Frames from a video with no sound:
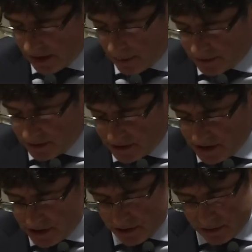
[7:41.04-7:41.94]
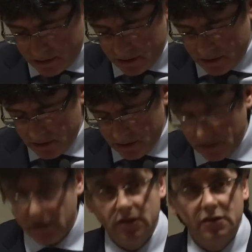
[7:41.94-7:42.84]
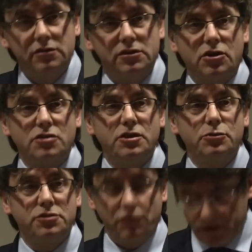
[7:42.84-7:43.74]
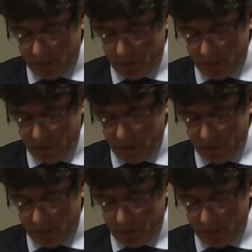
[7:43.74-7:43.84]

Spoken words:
adopted decision. The constitution